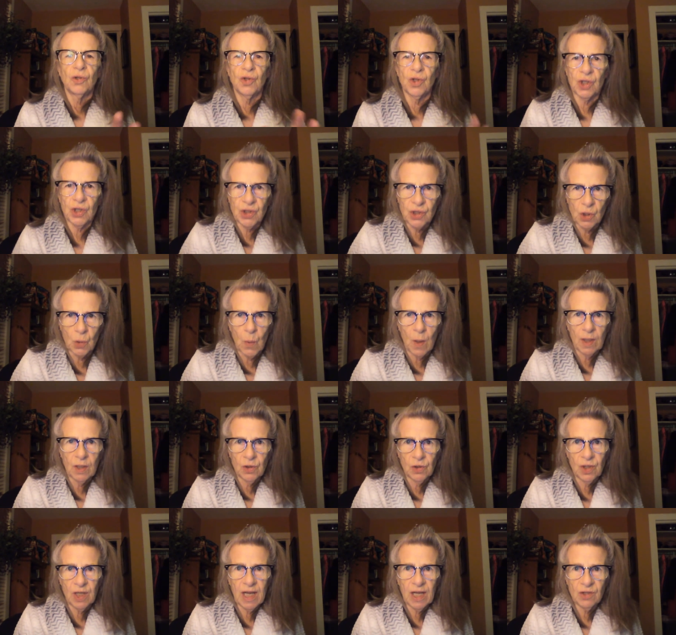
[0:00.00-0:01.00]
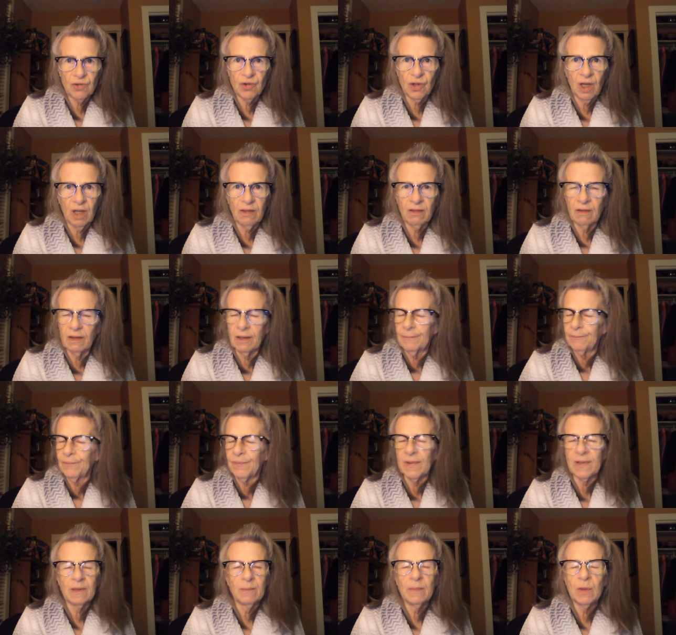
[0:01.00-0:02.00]
just so I could catch anything.
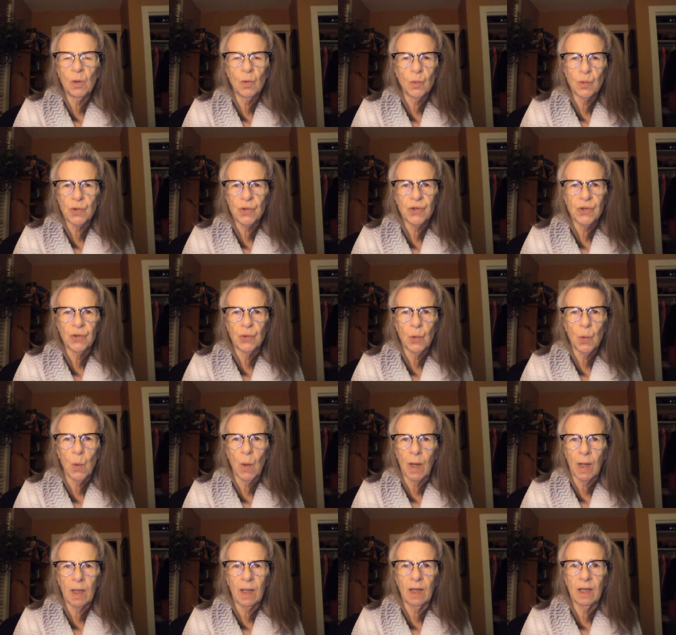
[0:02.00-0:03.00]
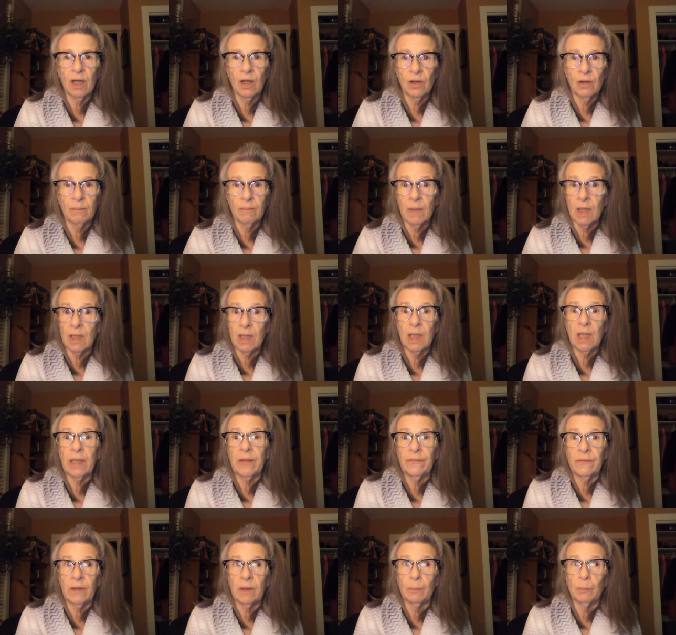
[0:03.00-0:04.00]
The milk was too quick. I had on my
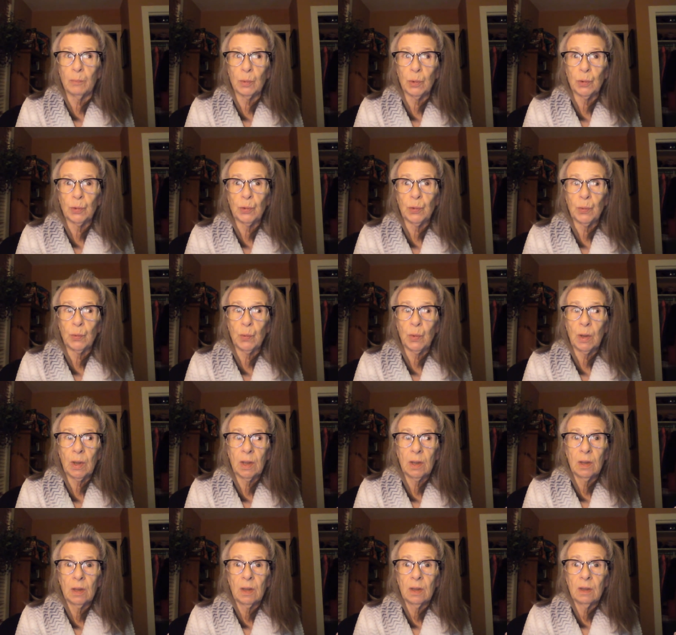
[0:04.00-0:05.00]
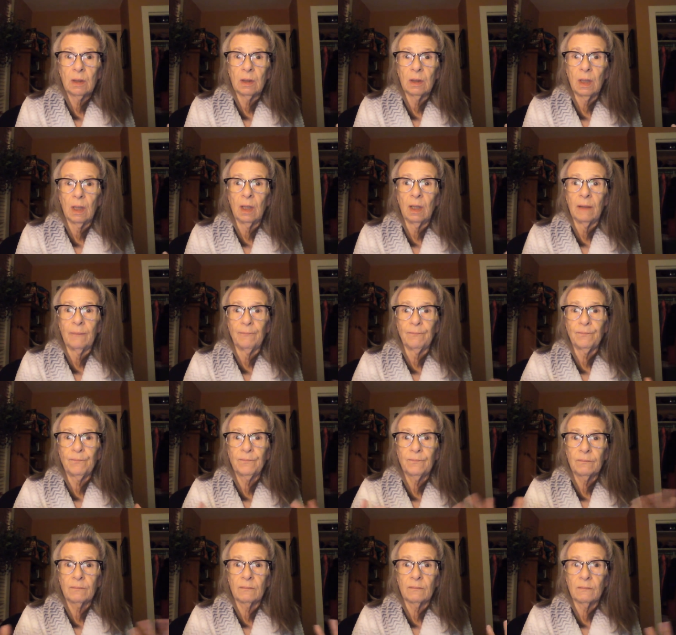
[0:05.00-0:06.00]
navy blue, um,
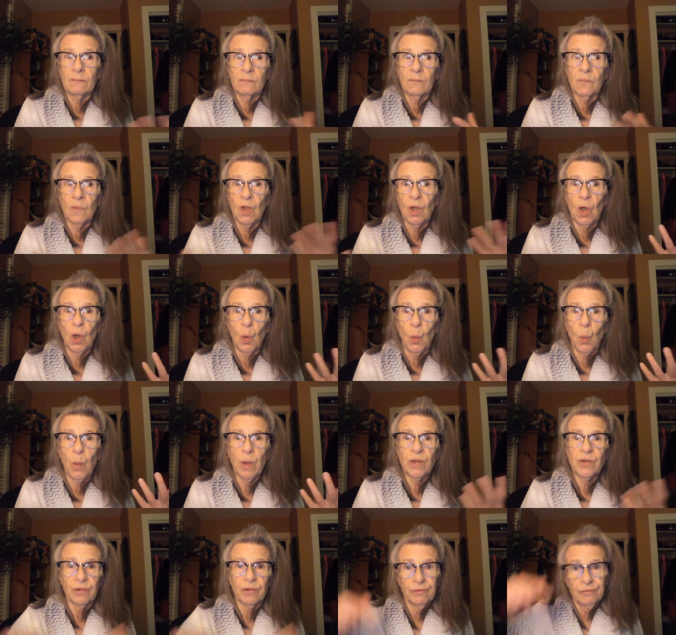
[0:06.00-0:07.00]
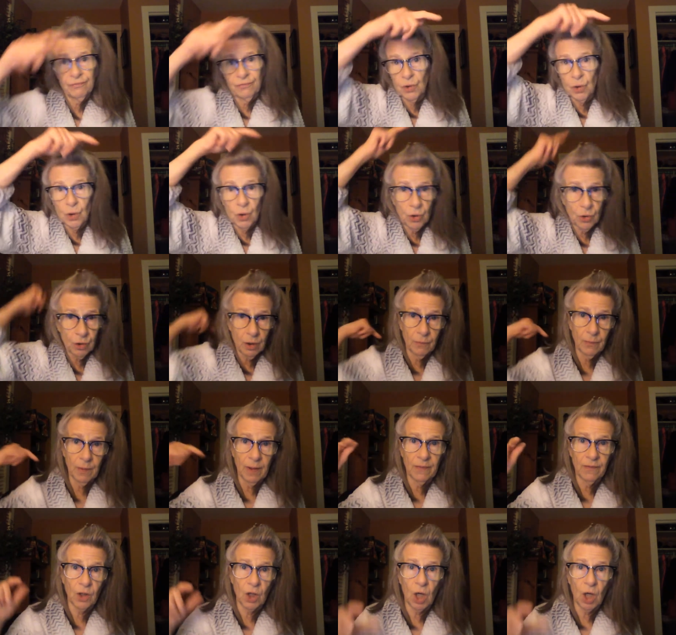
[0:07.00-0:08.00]
you know, winter fur
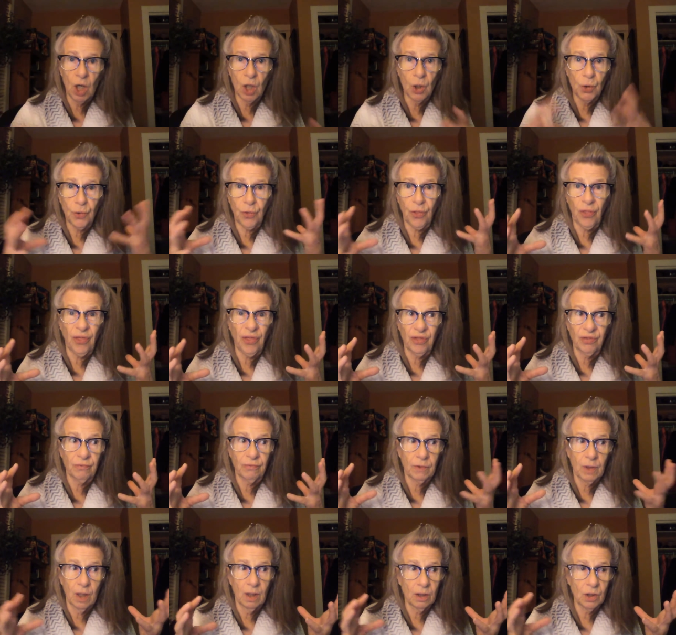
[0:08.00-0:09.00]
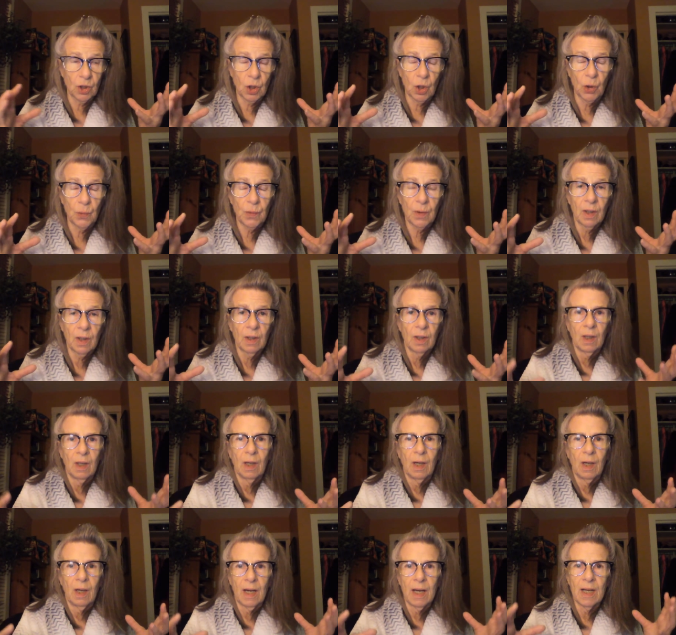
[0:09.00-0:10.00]
around the collar uh, coat,
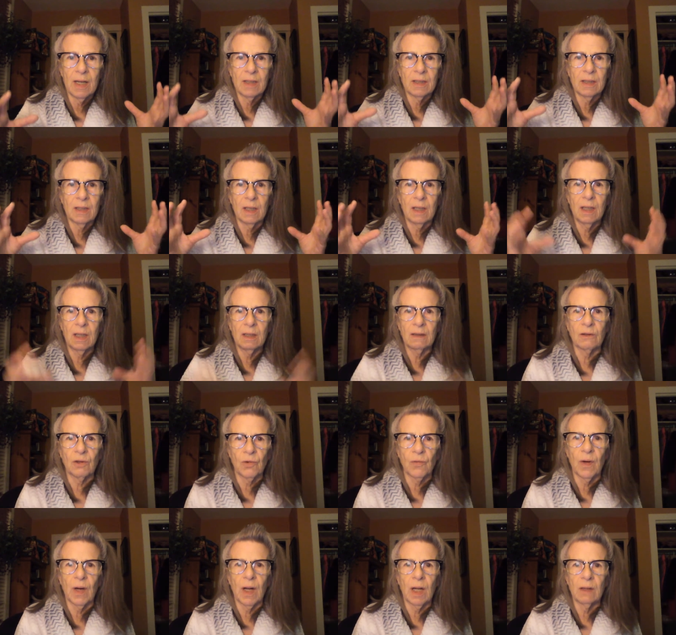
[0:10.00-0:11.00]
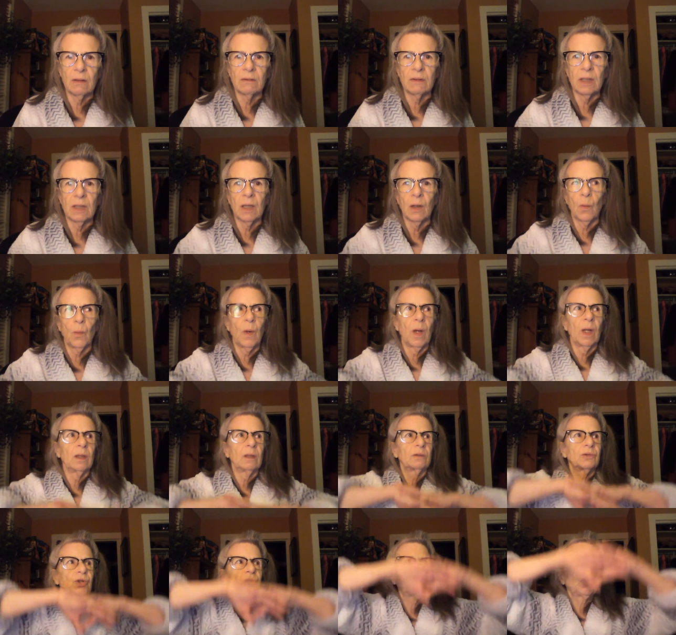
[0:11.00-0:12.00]
and it hit the ground and it
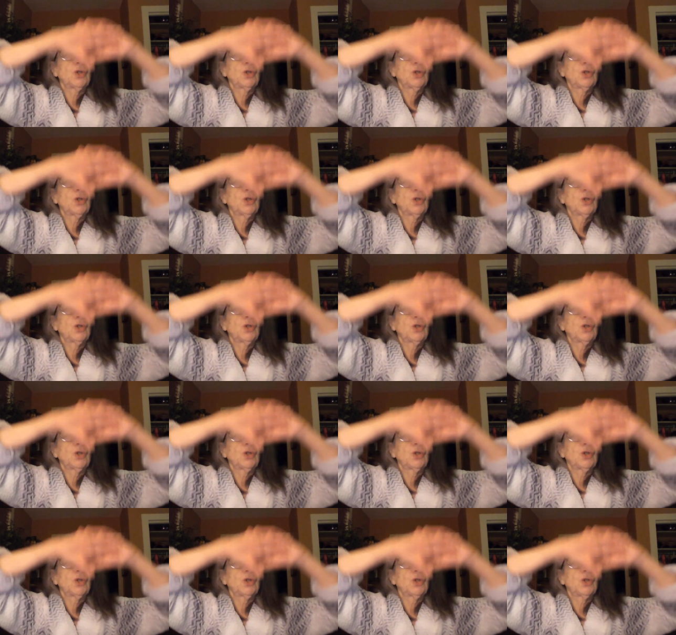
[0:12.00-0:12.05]
went.